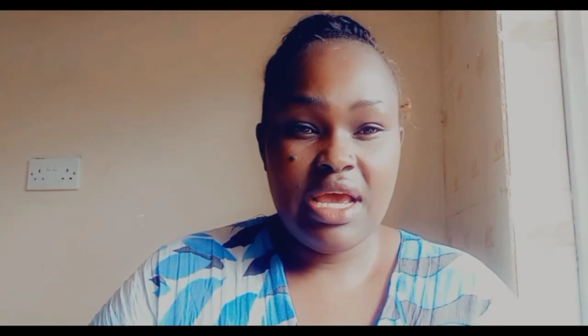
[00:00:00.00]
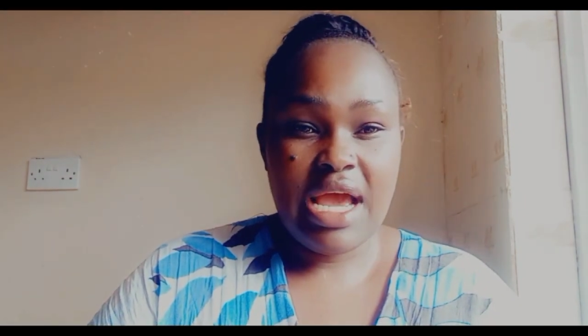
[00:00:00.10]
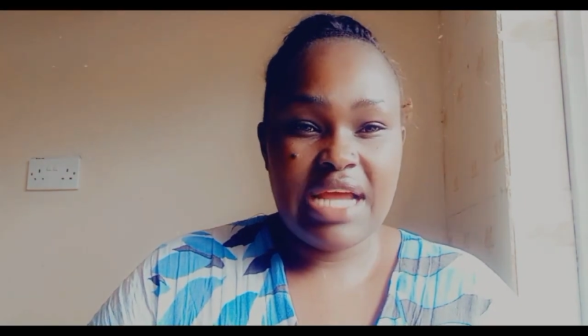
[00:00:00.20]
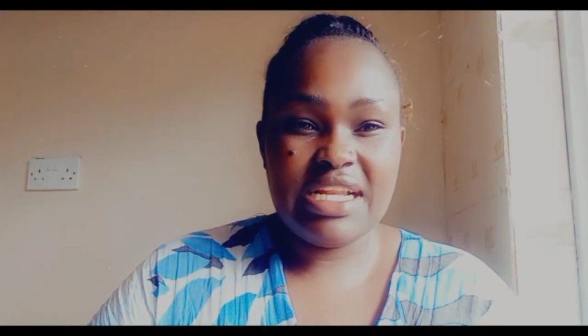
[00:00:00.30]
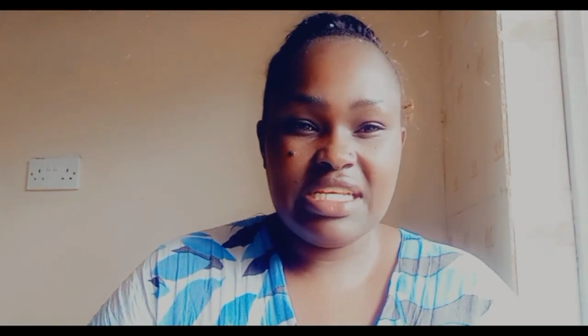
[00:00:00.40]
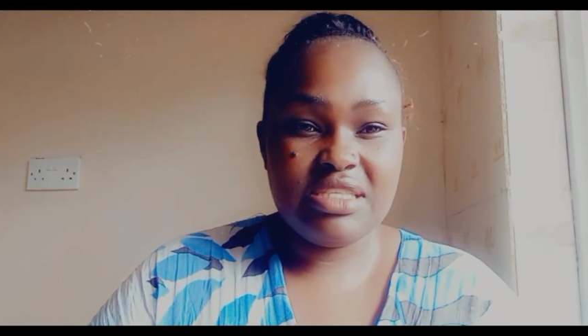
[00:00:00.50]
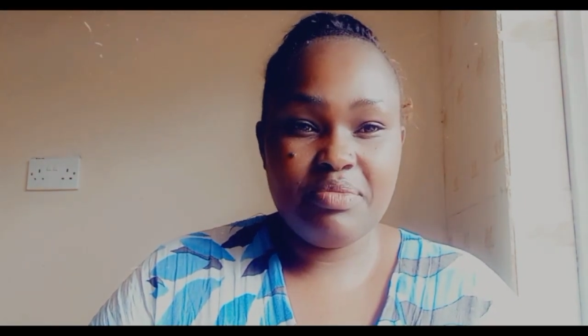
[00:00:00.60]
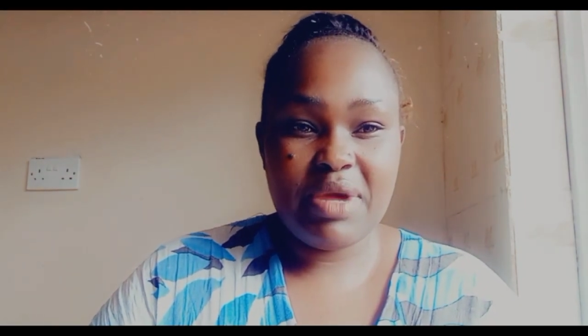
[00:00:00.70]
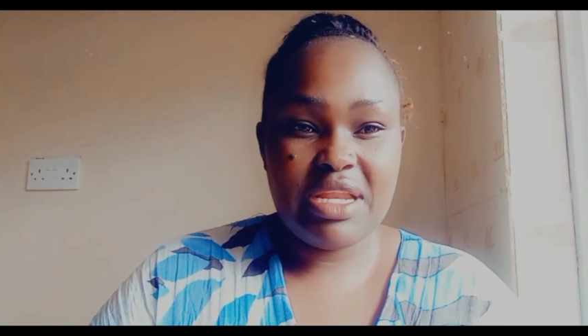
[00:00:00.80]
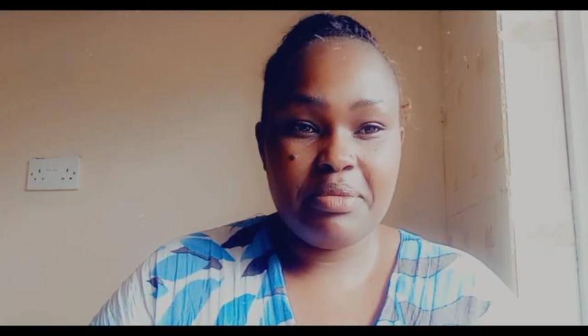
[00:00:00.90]
at
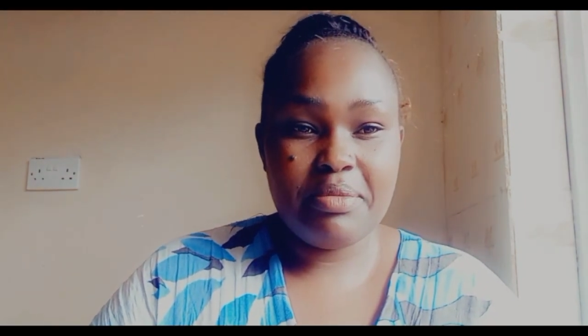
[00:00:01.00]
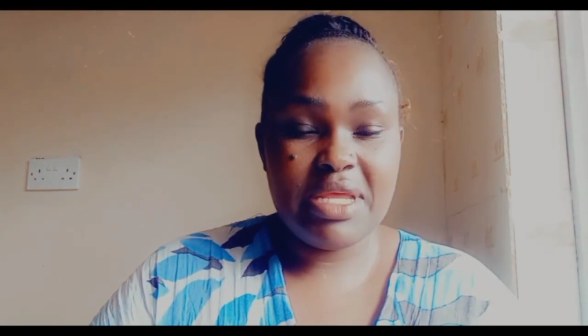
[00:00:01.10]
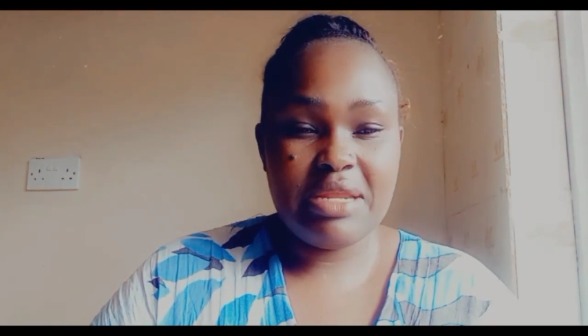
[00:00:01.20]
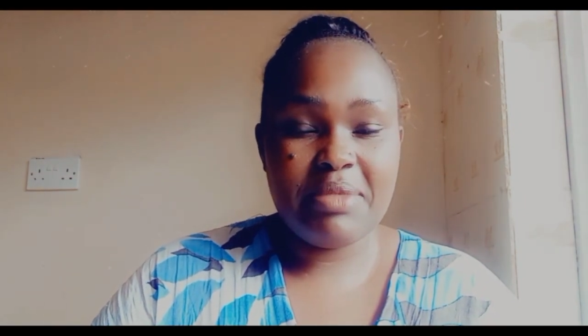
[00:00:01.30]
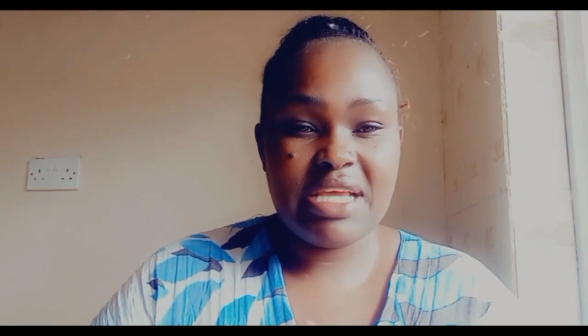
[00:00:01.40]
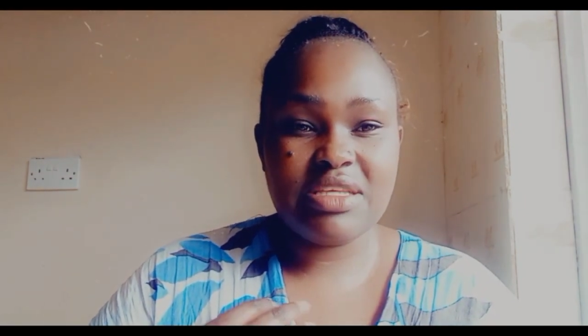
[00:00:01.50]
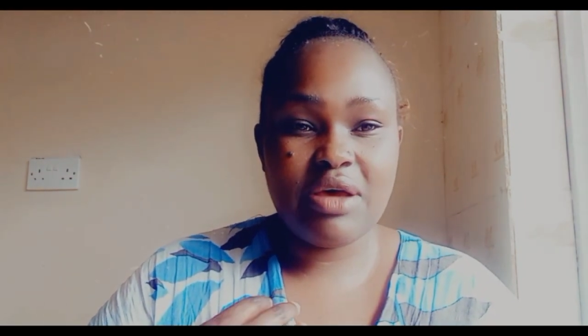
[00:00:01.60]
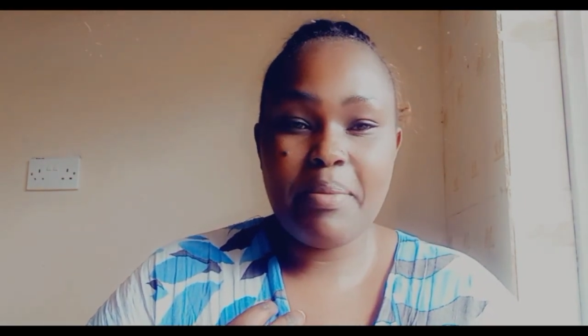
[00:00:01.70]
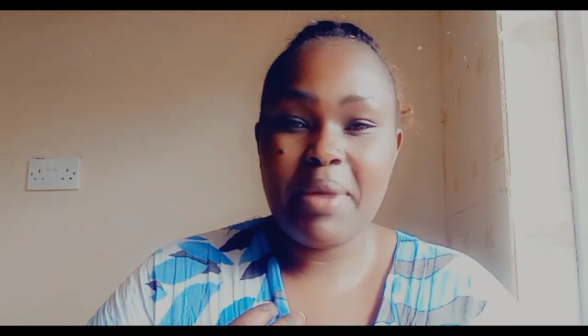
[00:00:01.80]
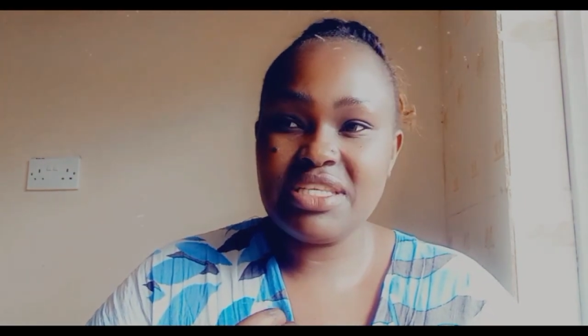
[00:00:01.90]
least minimize
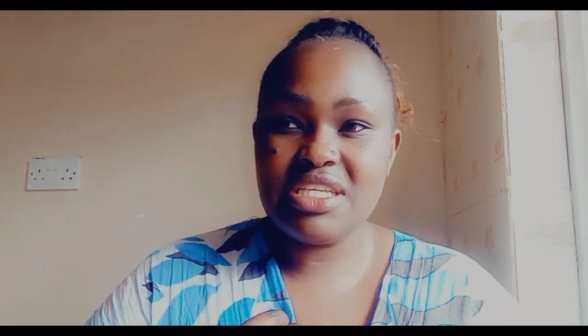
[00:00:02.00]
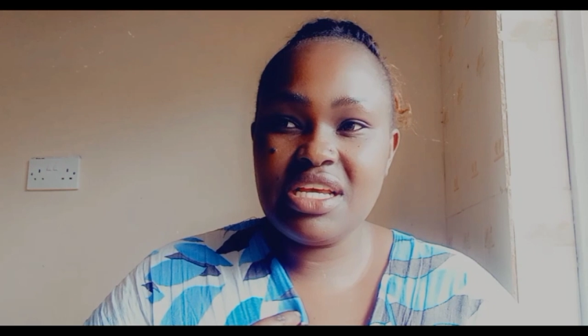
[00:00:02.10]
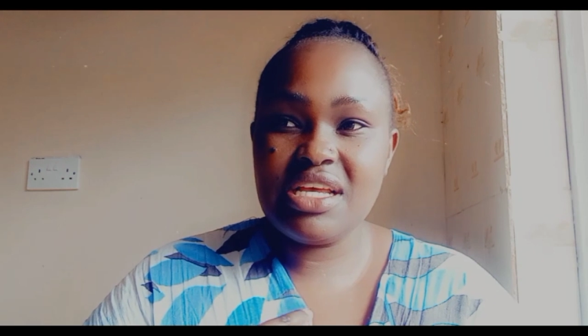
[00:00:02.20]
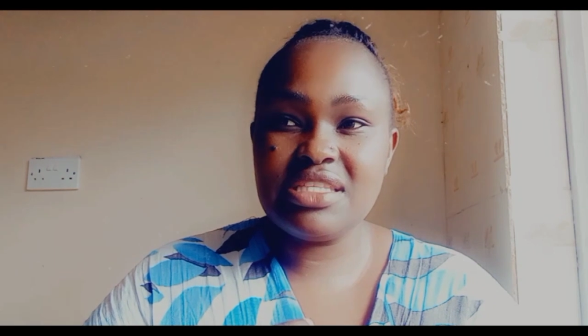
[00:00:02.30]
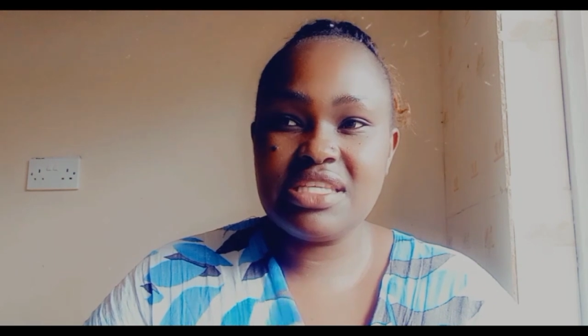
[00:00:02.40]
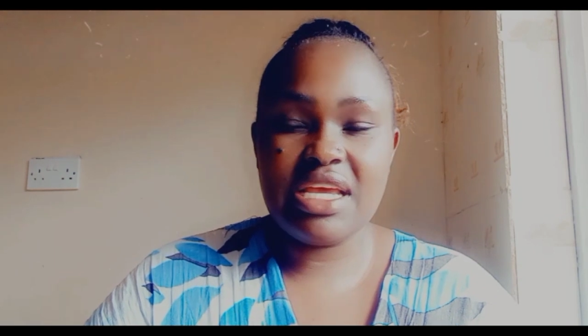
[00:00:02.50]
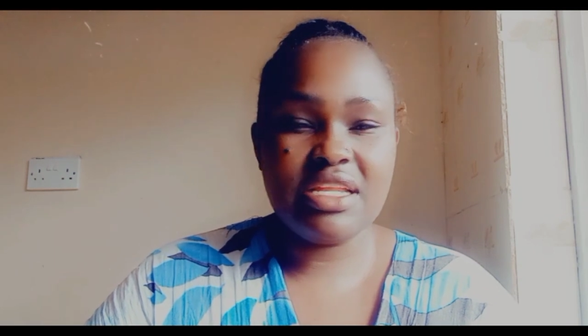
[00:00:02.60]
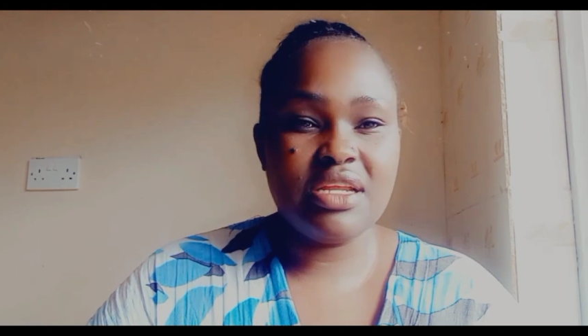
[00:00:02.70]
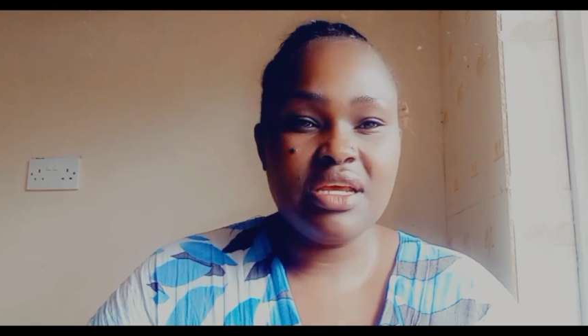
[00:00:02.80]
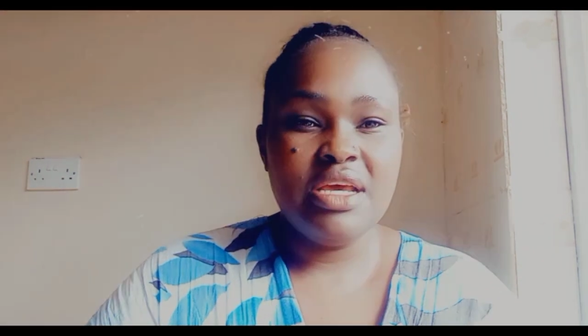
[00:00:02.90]
our budgets and